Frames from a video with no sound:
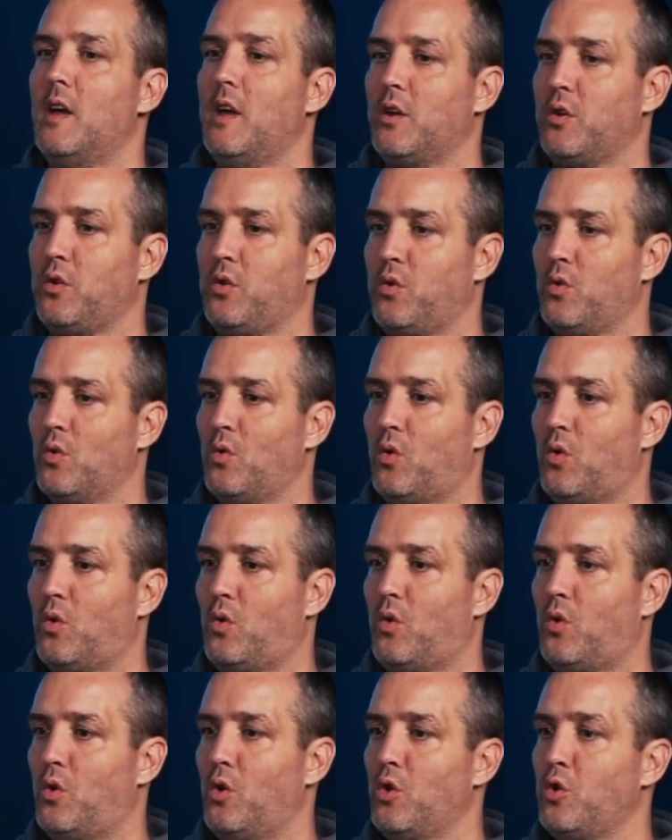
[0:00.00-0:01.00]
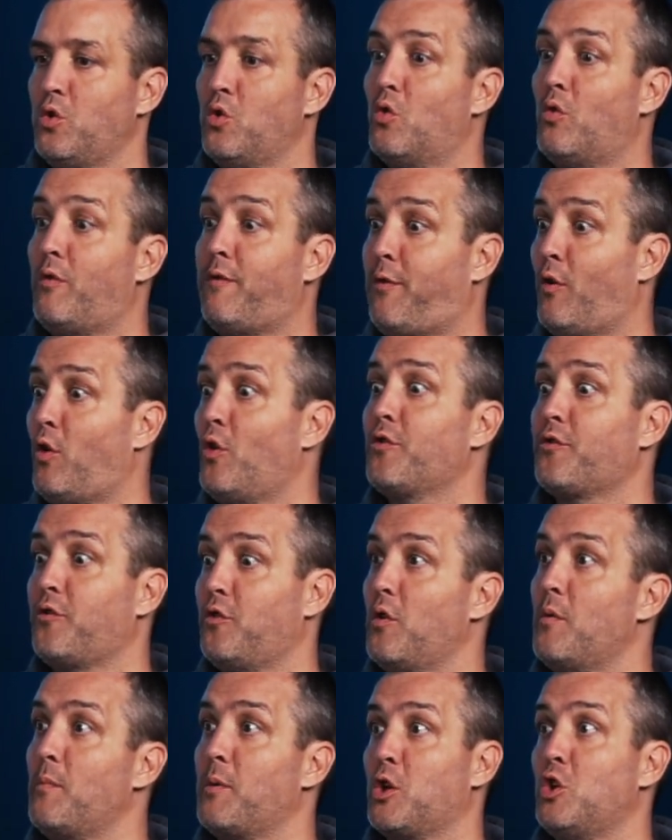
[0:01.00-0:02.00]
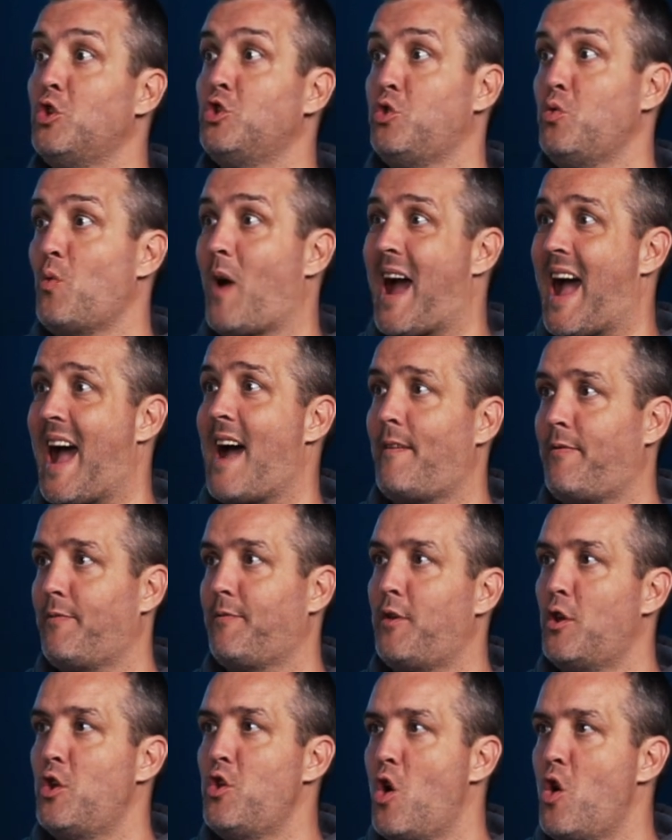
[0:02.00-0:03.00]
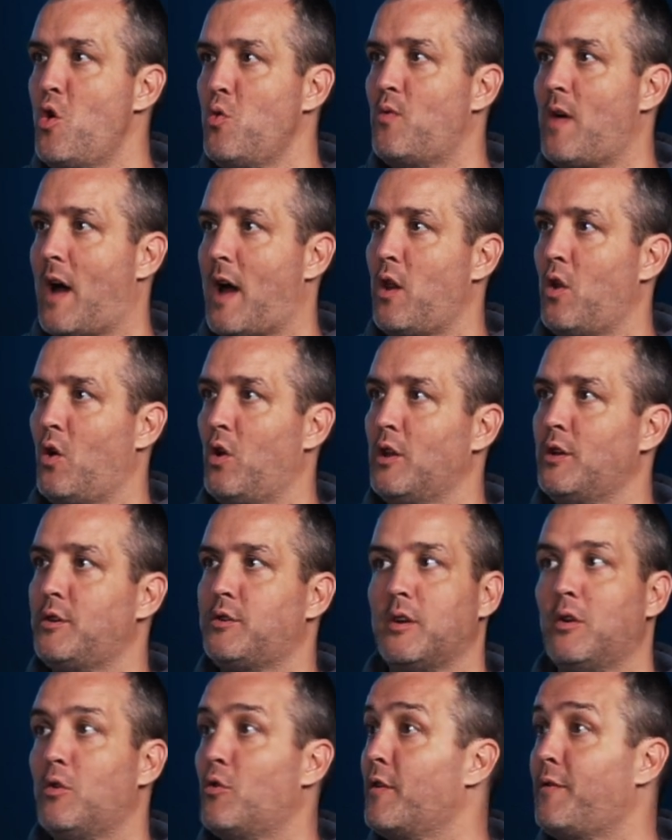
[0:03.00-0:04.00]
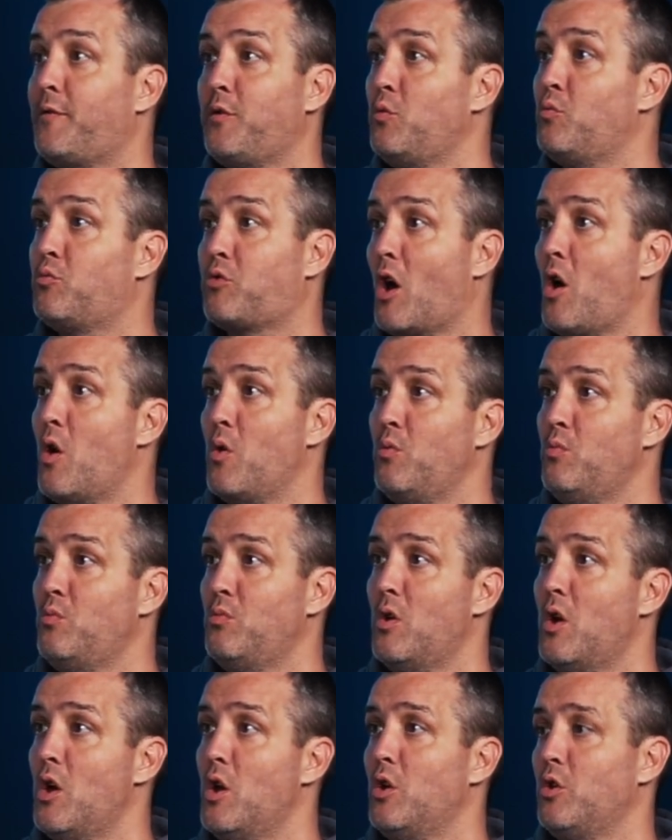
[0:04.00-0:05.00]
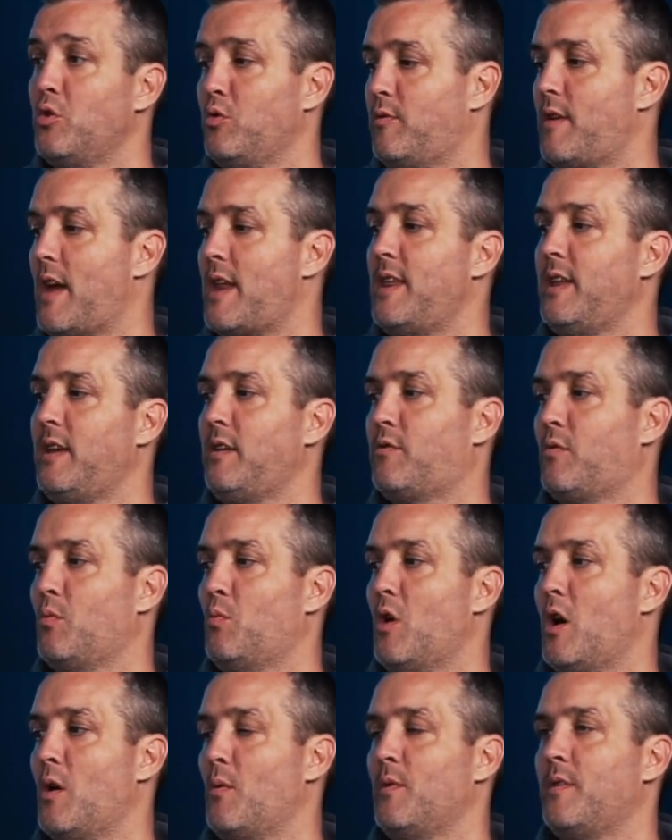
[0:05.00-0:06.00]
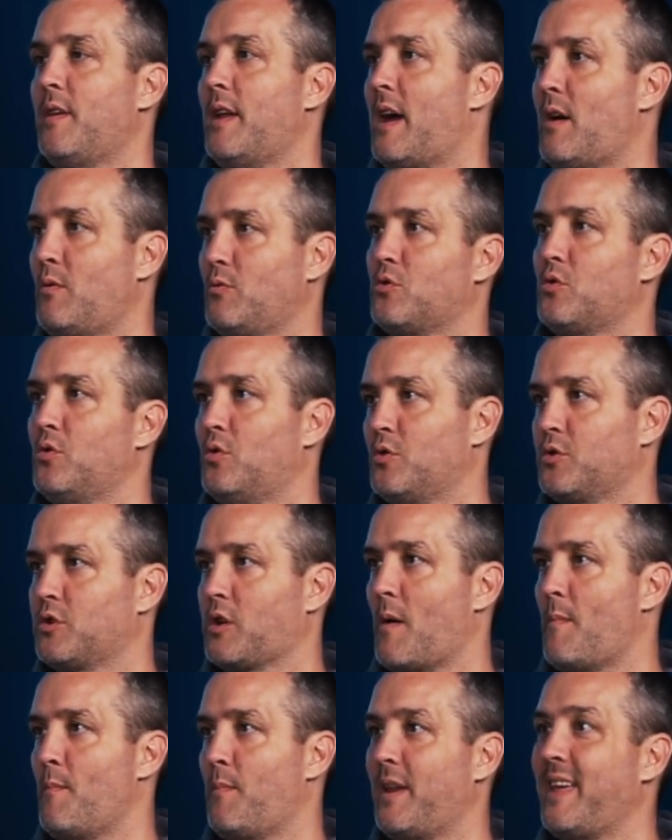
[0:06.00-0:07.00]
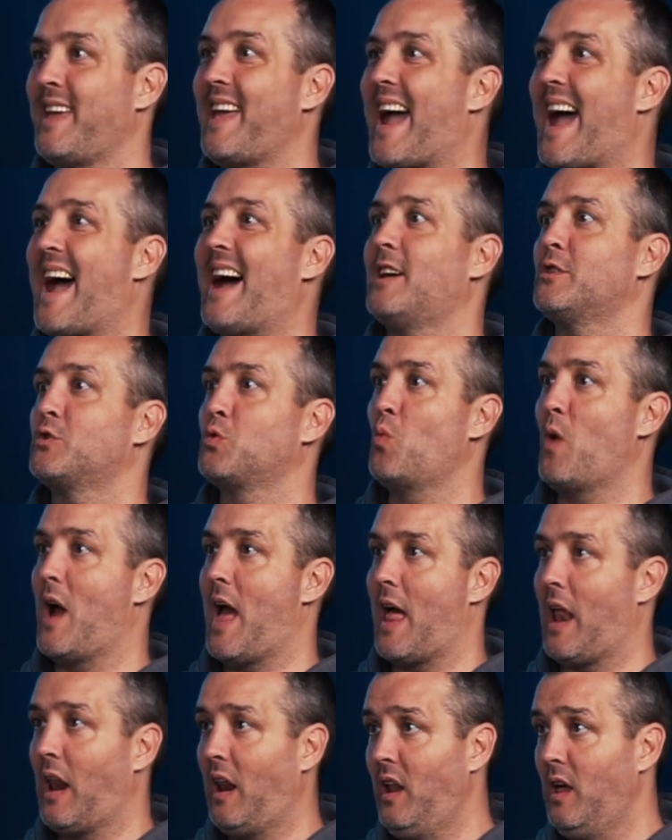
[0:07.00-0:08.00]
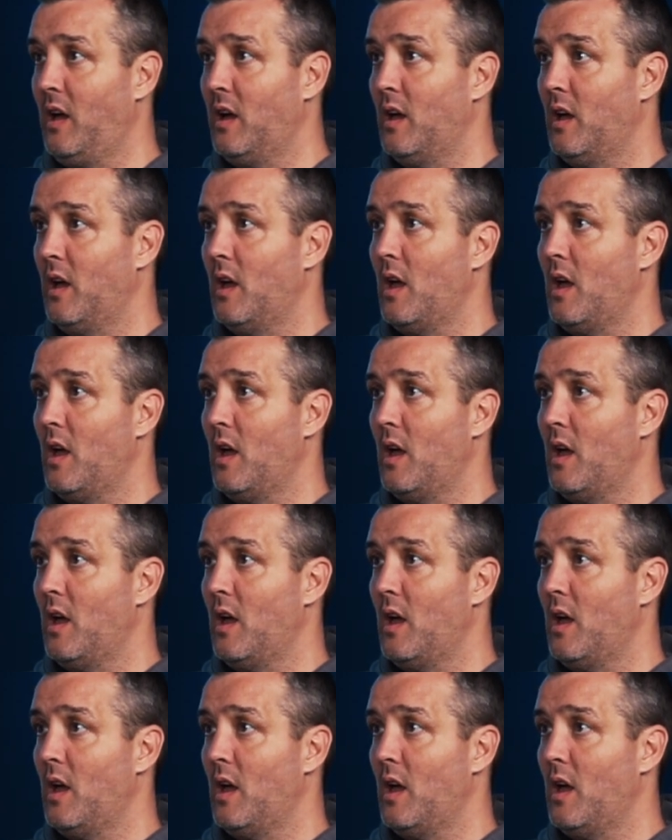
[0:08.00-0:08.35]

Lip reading: you're forced to do it because you have to know that knowledge, or if you don't, you then need to work with an outsourced company as well,